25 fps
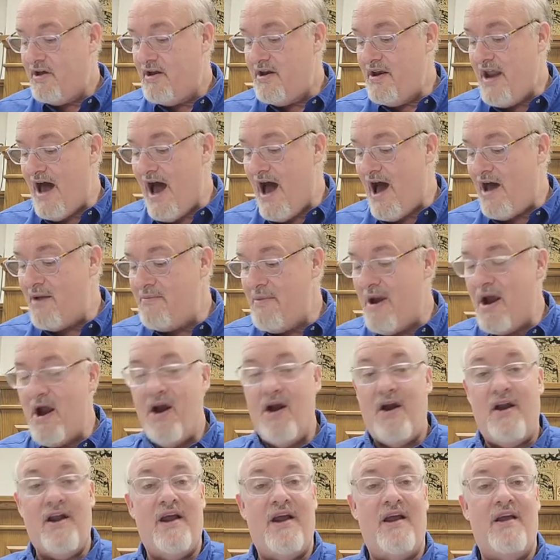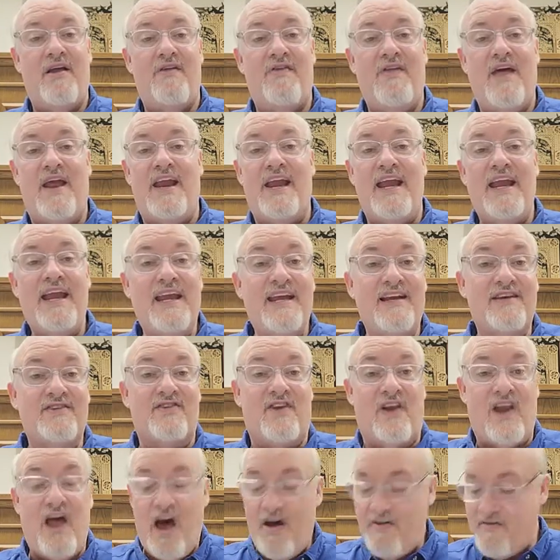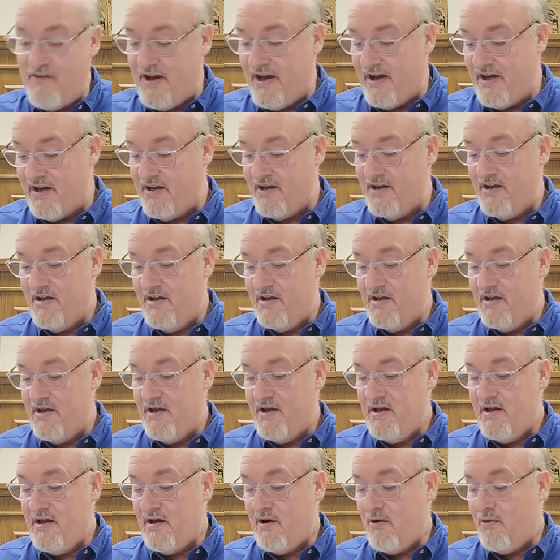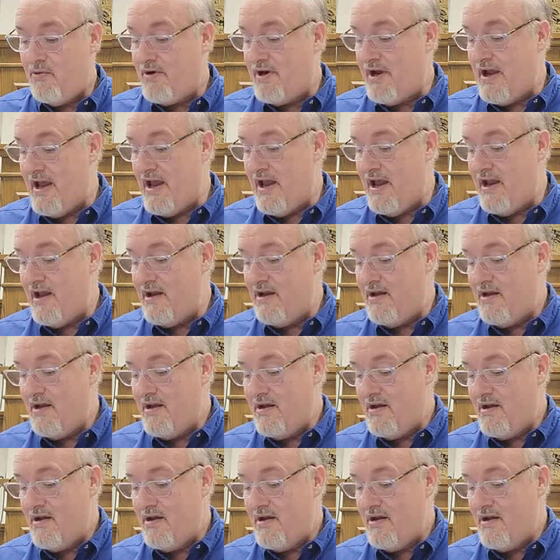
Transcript: not merely that He is loving, okay?